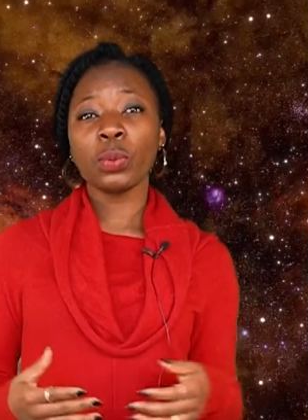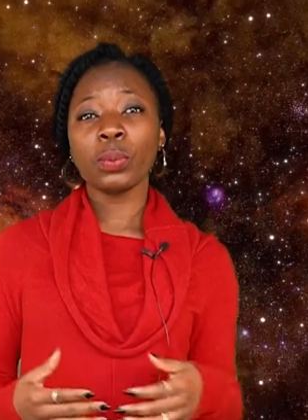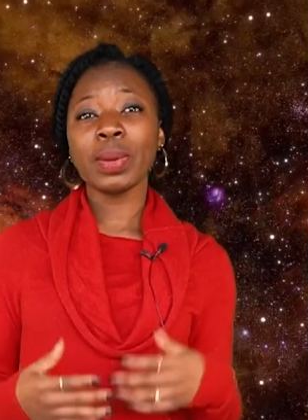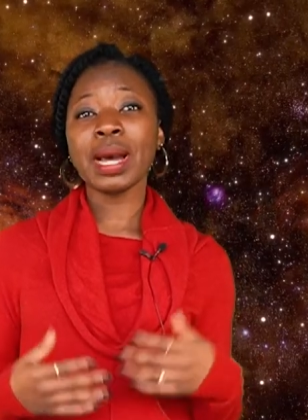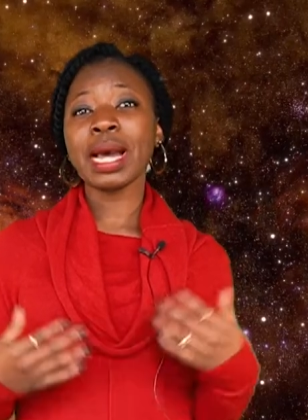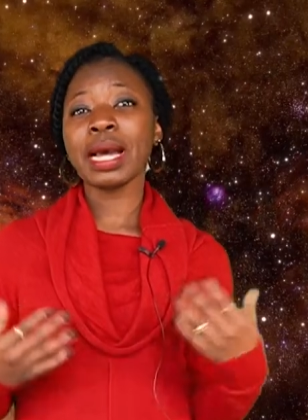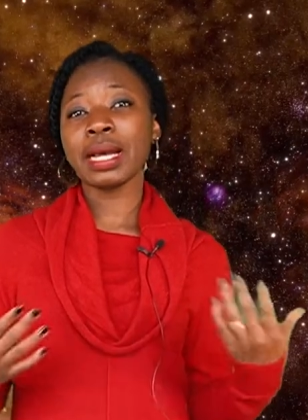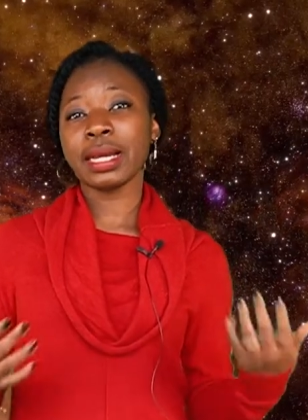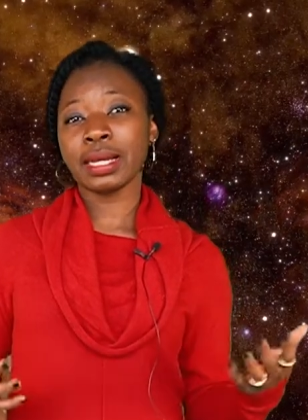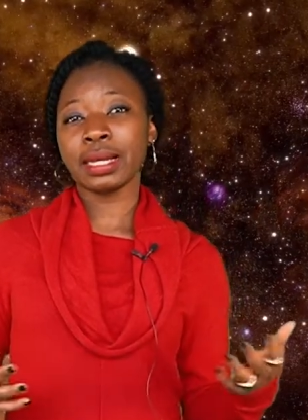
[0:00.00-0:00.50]

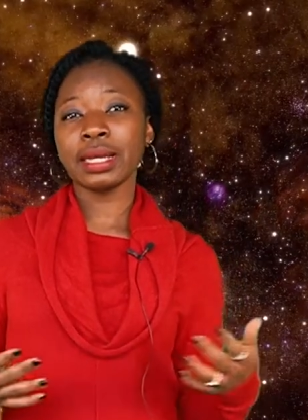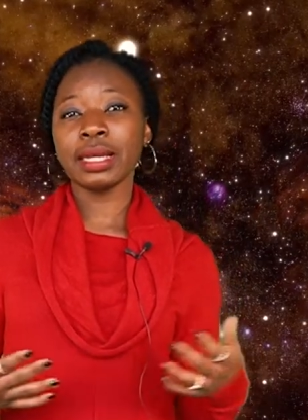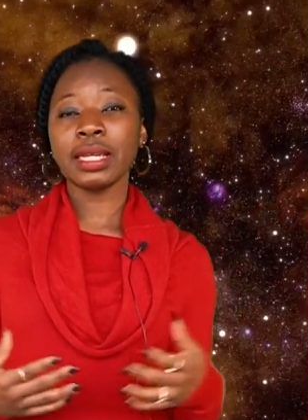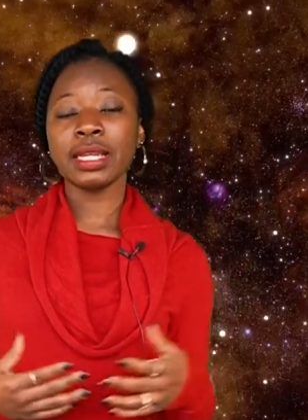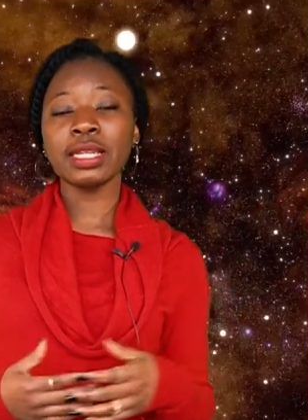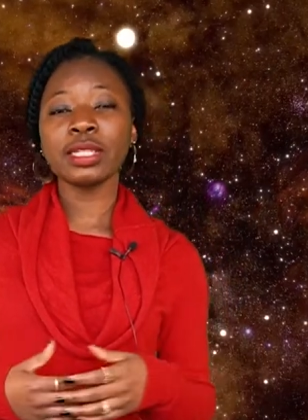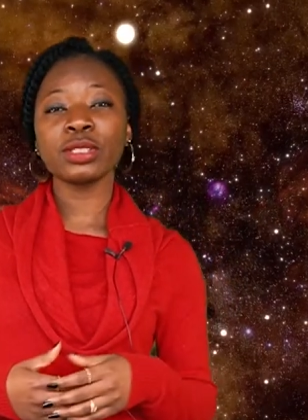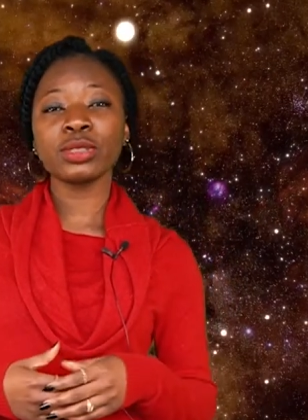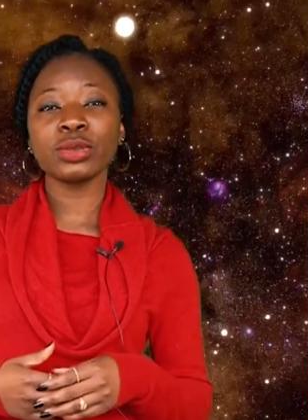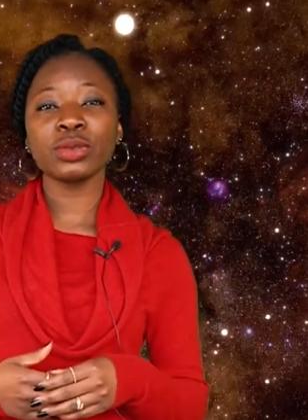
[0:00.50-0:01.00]
back
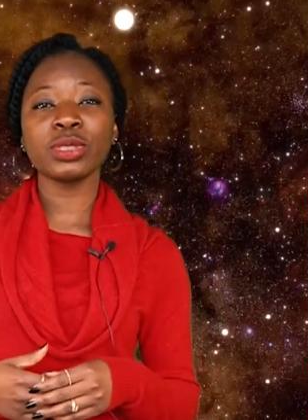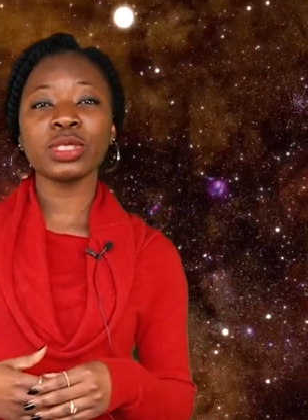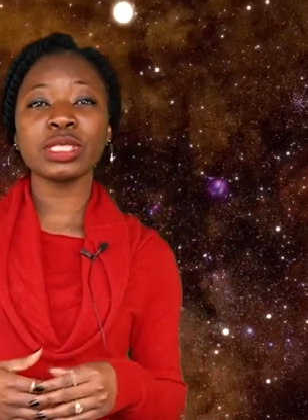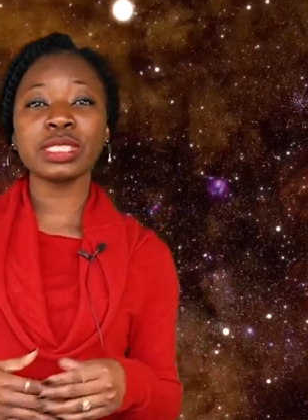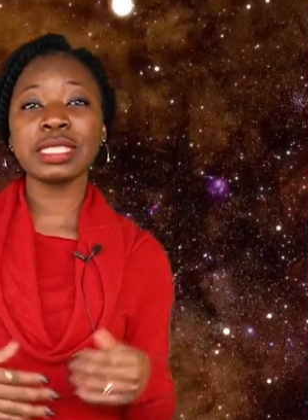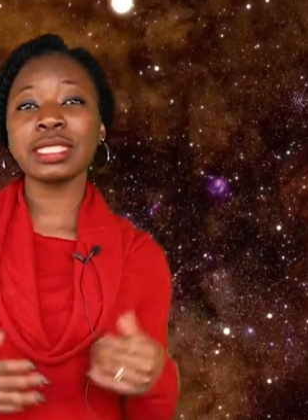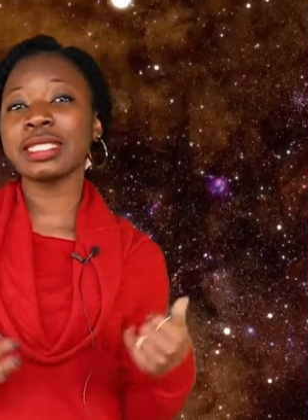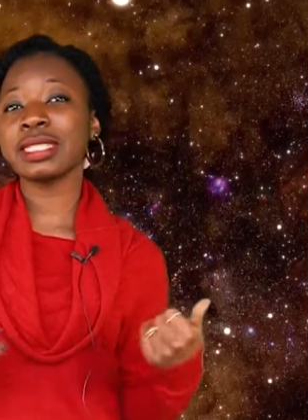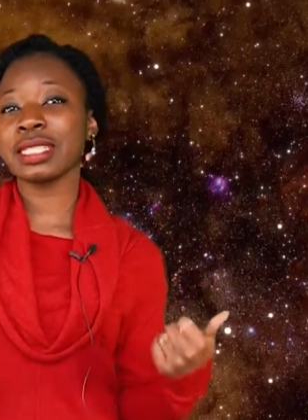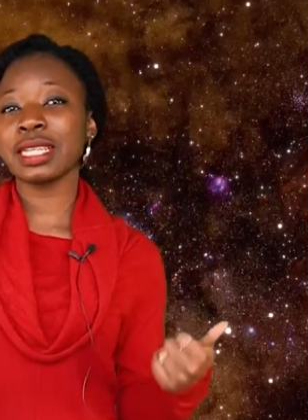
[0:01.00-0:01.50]
into the
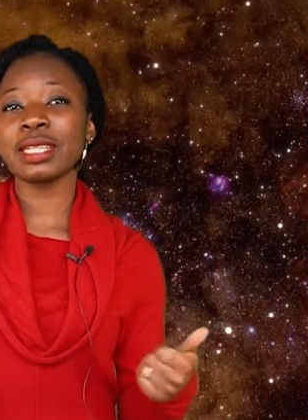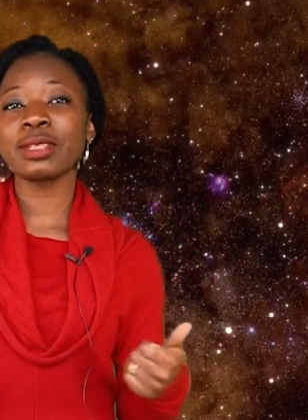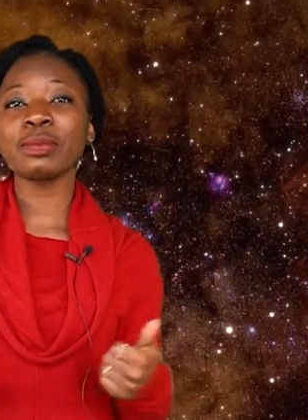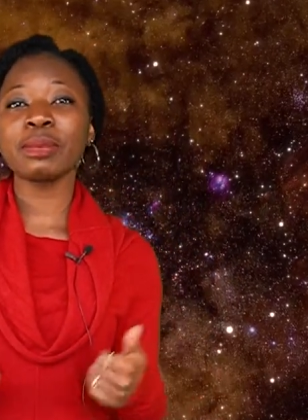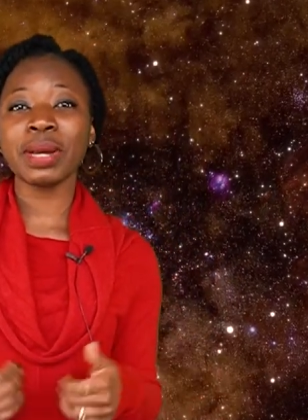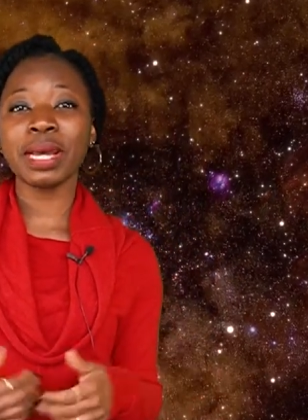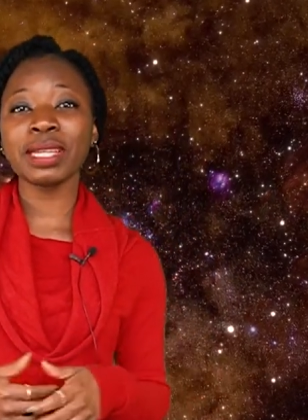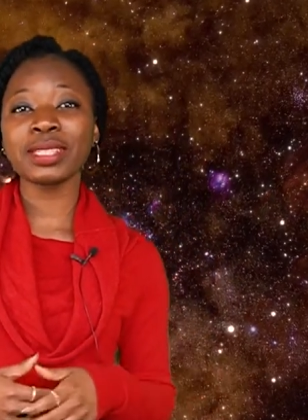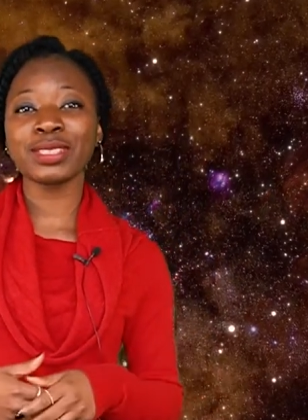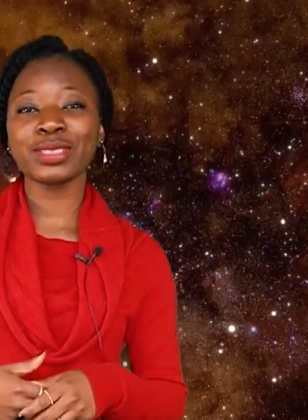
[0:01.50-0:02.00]
distant
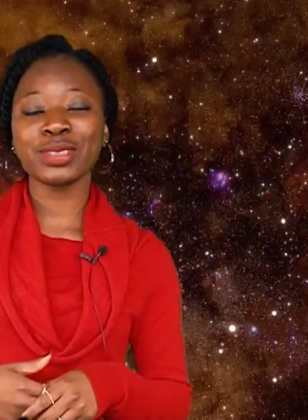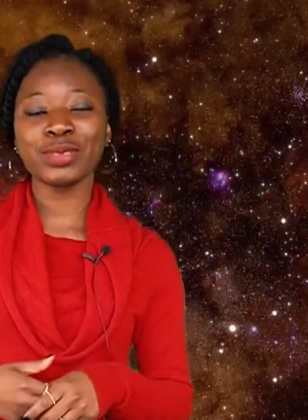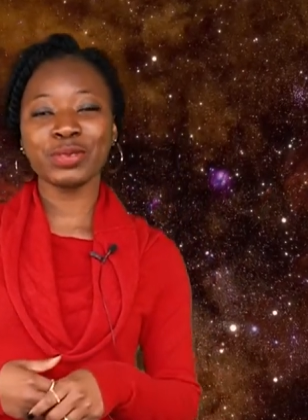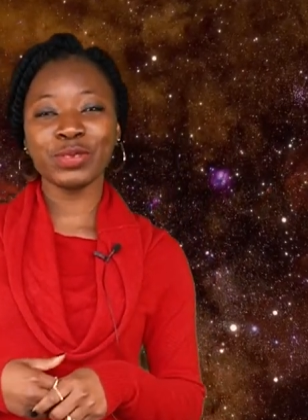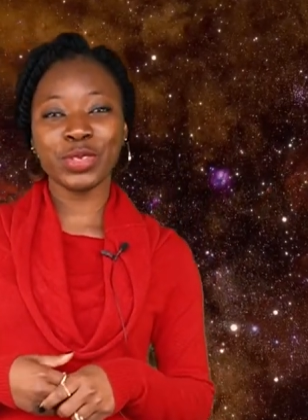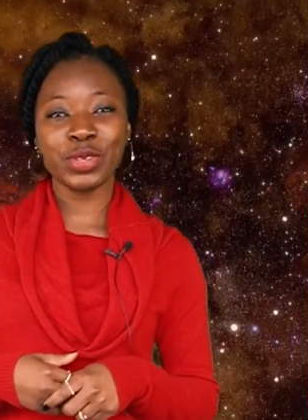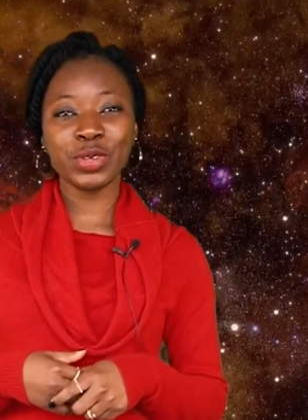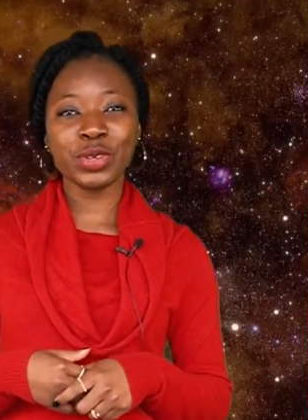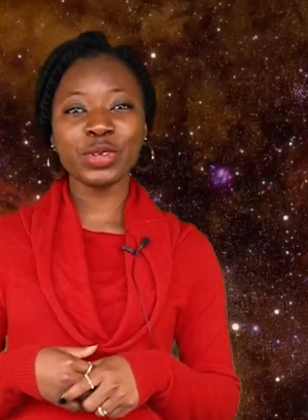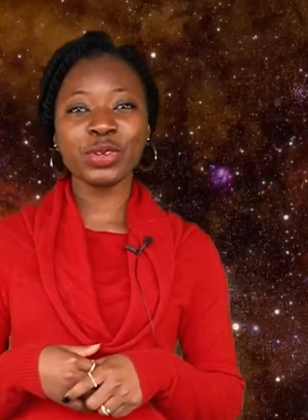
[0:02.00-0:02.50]
past of
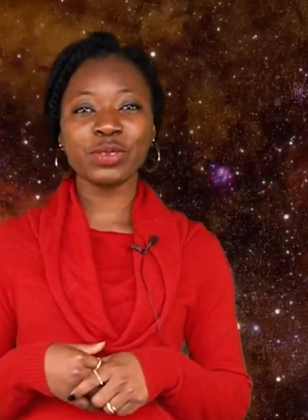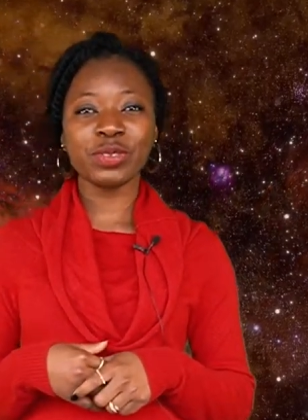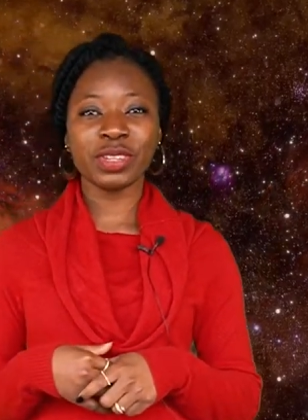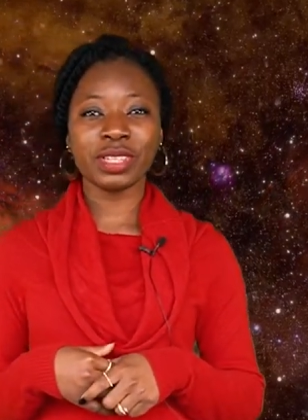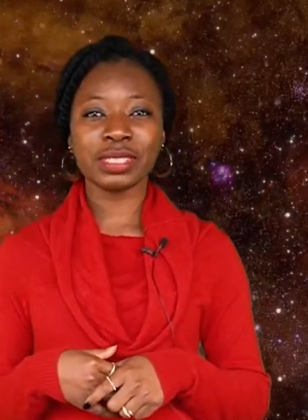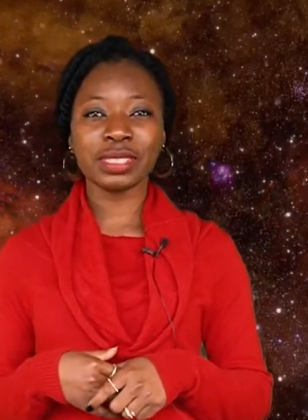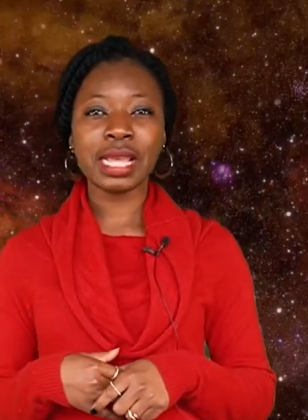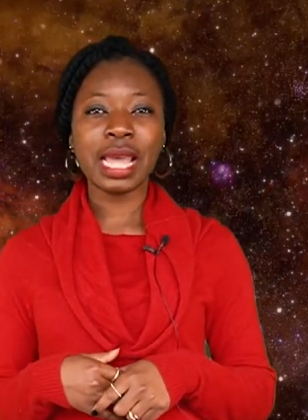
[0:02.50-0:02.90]
the universe,